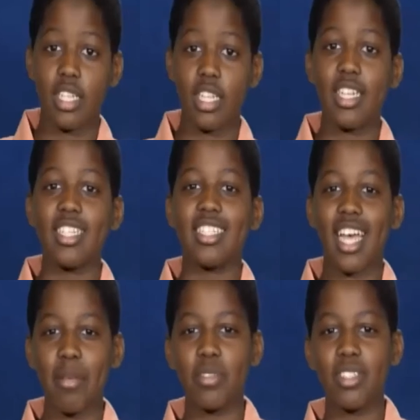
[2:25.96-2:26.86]
The
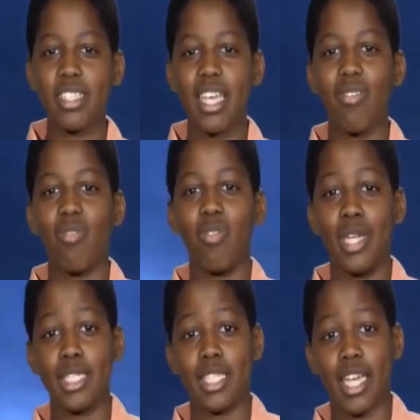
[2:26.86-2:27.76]
disciples get
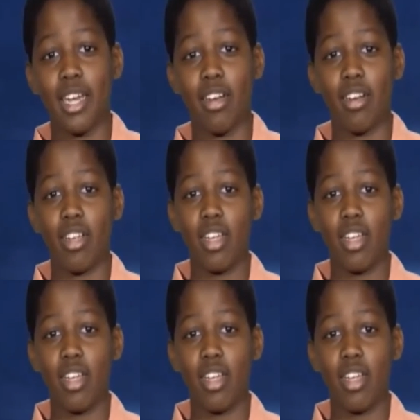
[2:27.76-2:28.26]
really scared.